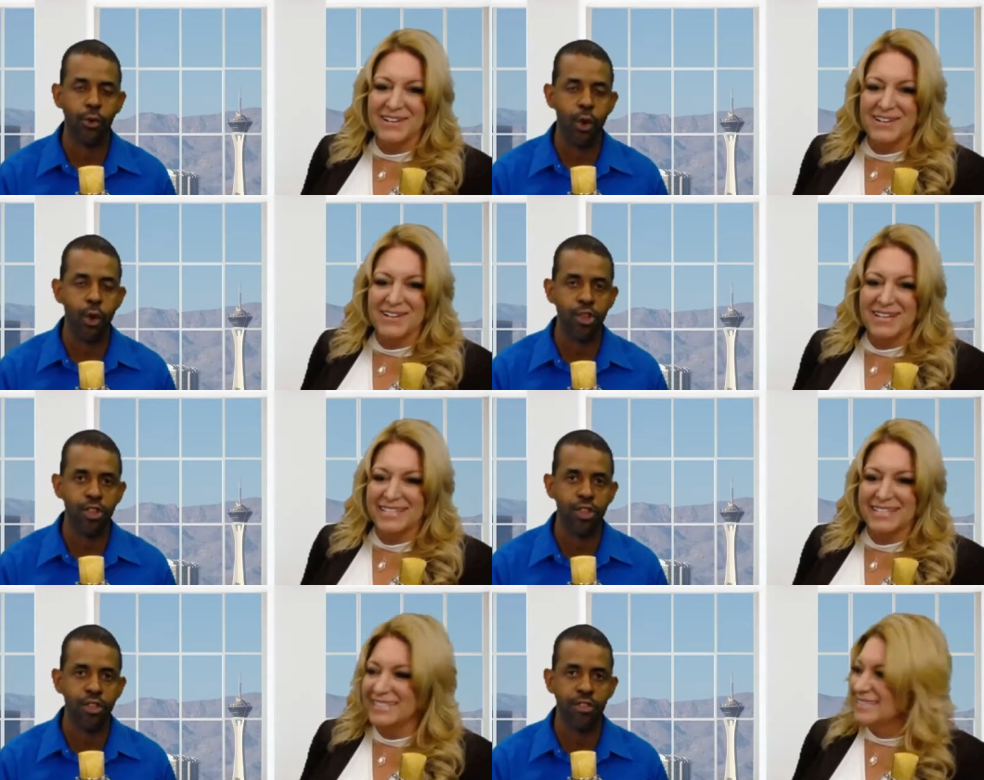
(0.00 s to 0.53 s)

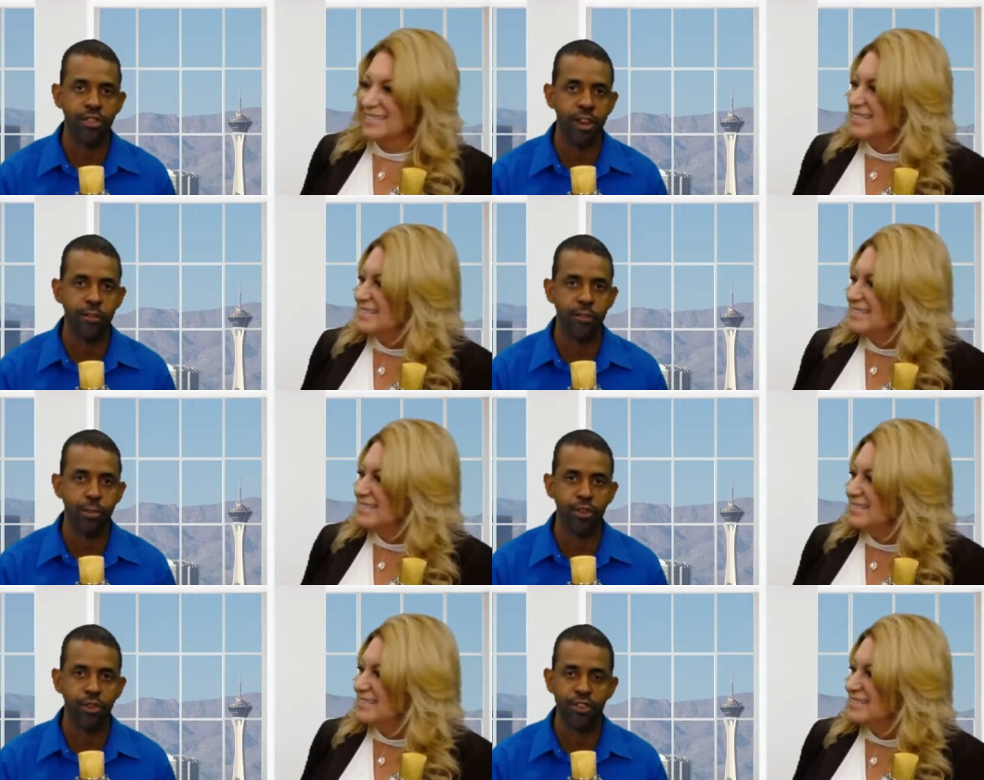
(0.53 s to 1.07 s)
Speaker 1: questions of
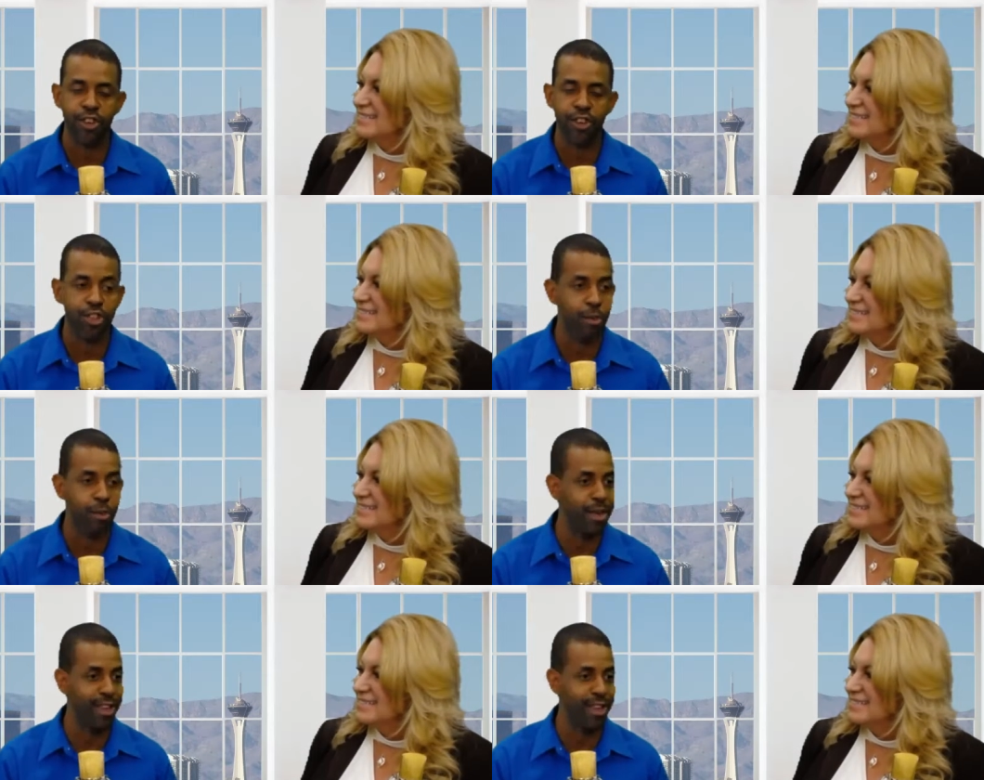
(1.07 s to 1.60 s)
Patricia,
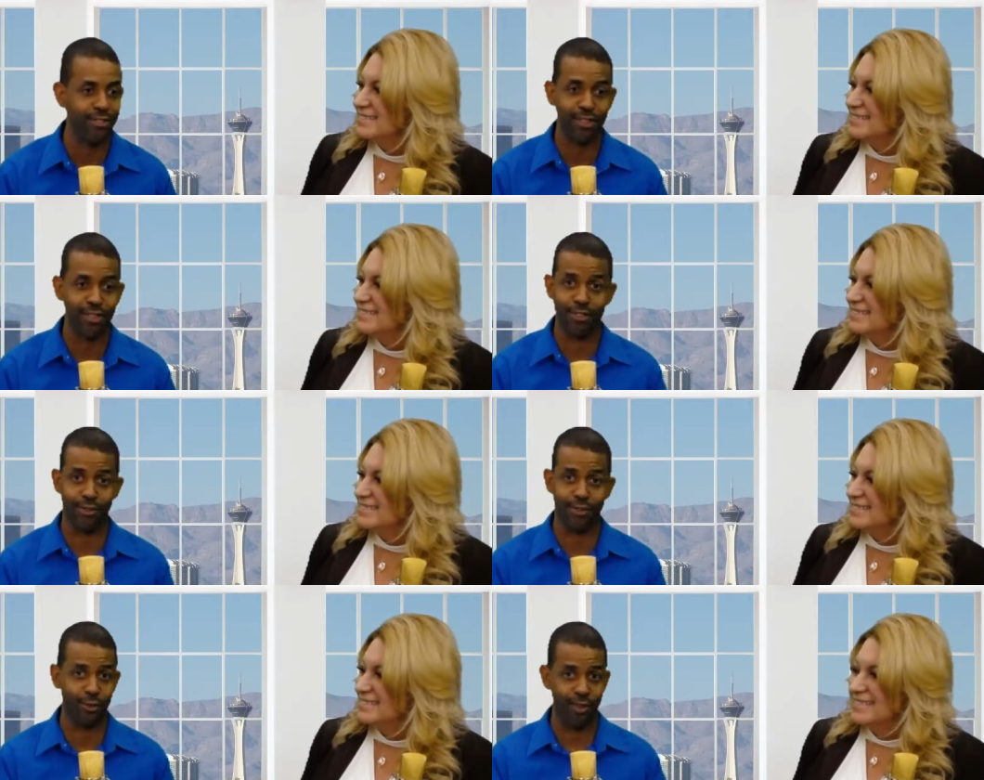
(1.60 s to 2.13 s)
because this
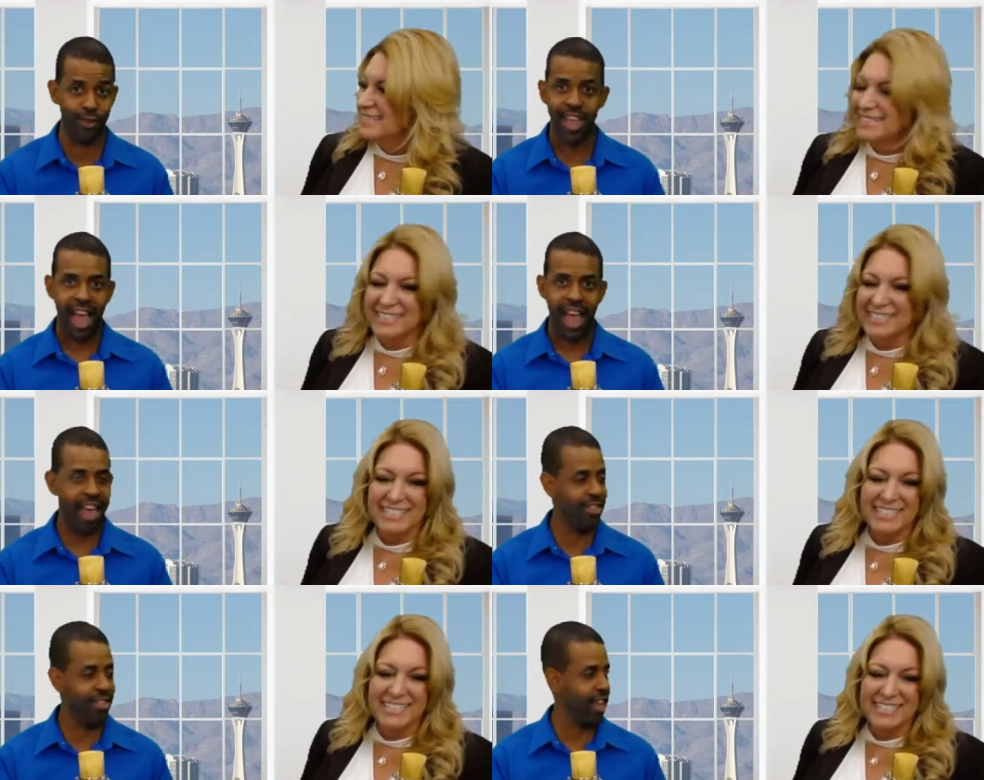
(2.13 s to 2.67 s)
is, a,
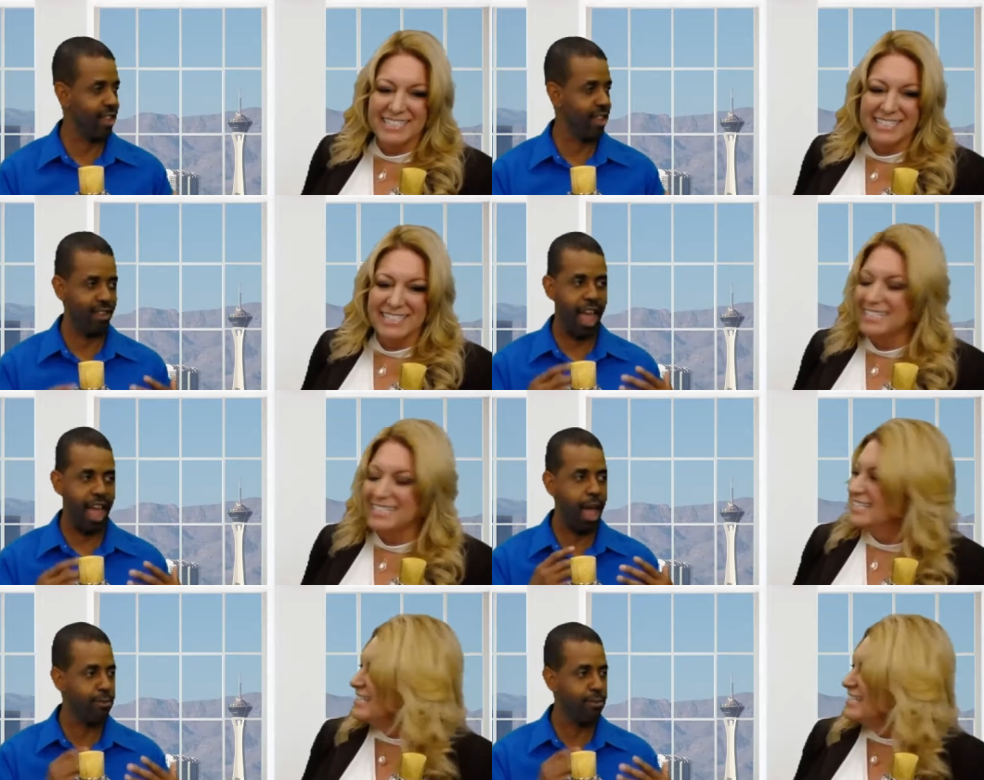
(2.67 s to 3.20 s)
I think, is
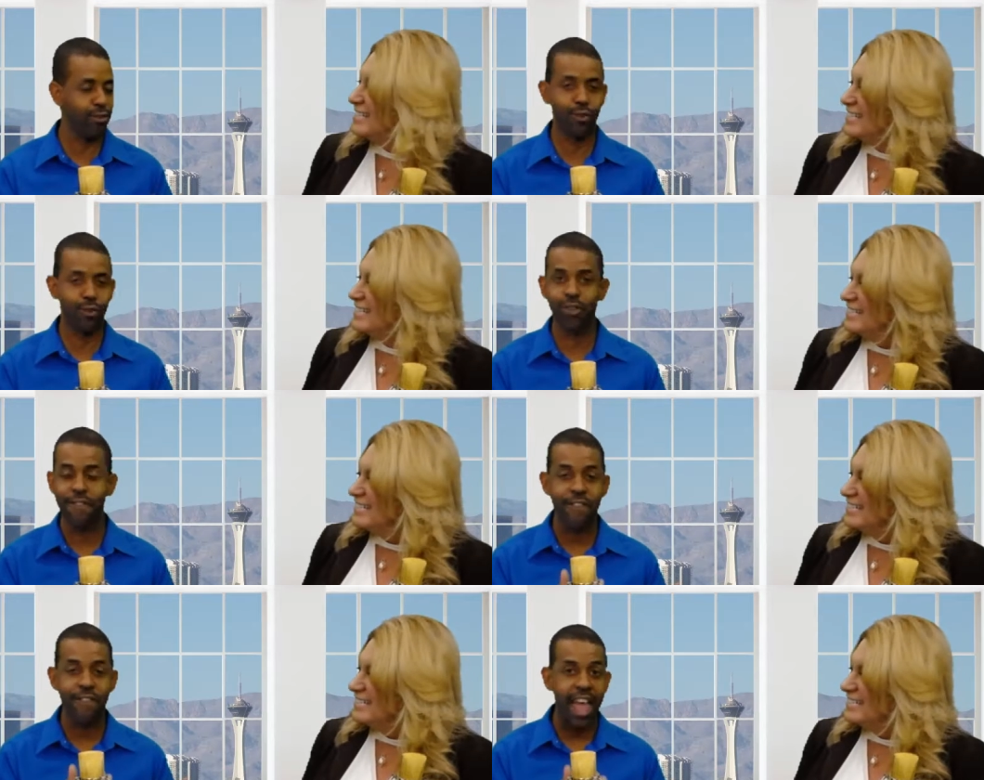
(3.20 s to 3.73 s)

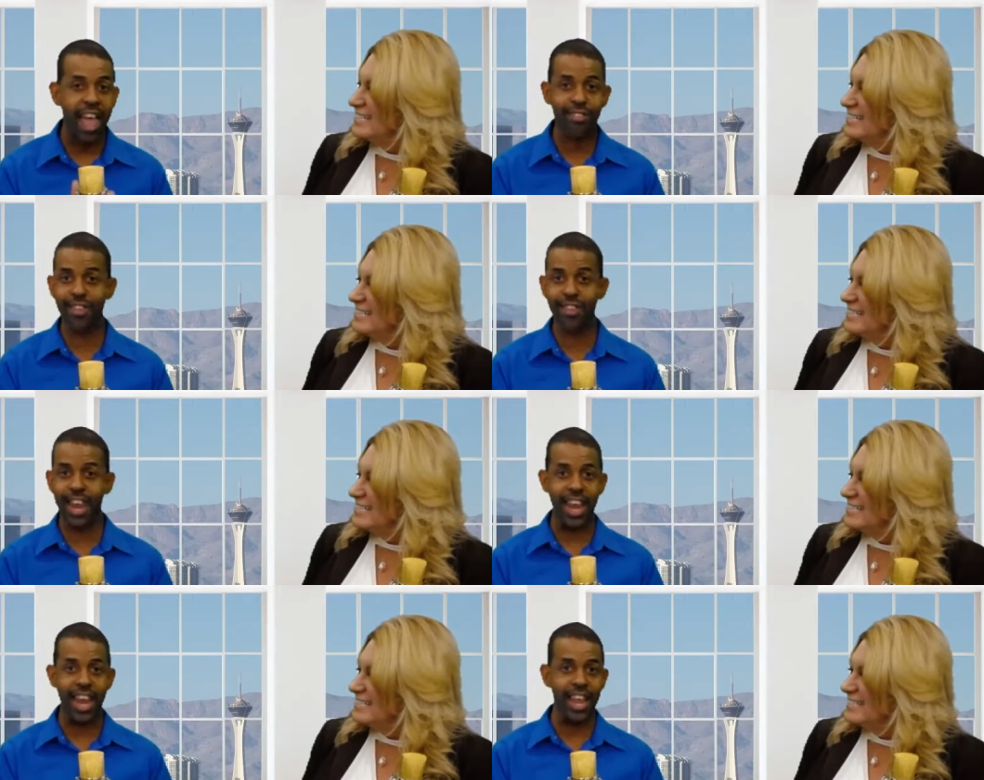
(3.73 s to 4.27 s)
absolutely
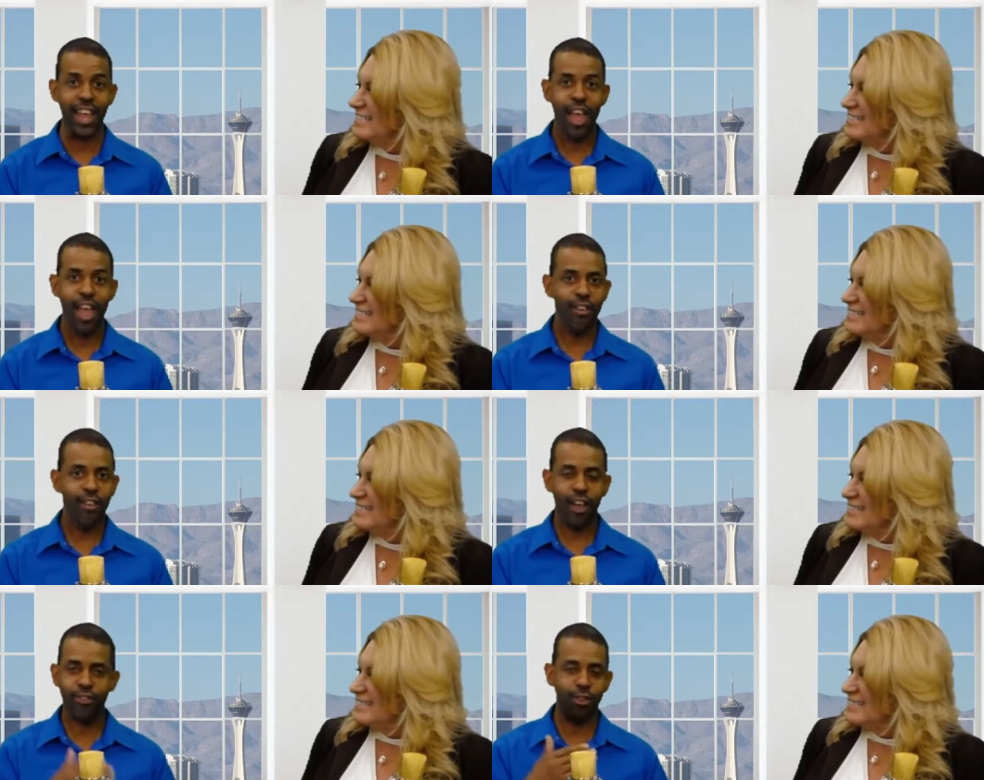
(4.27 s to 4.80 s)
fascinating
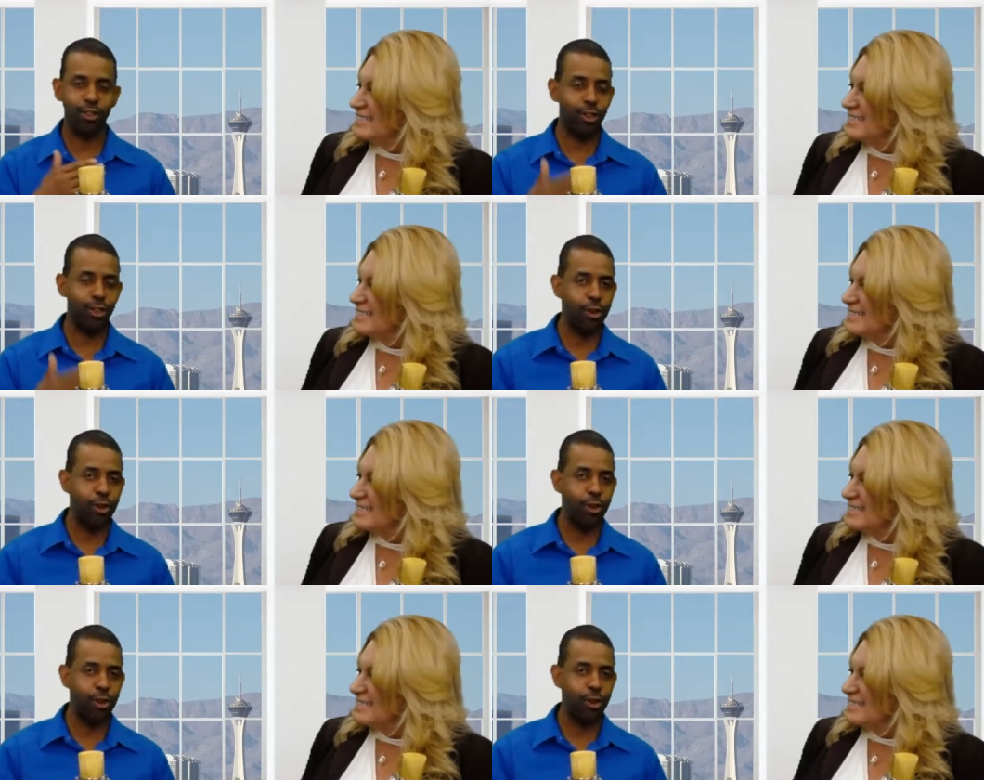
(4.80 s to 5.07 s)
uh, to learn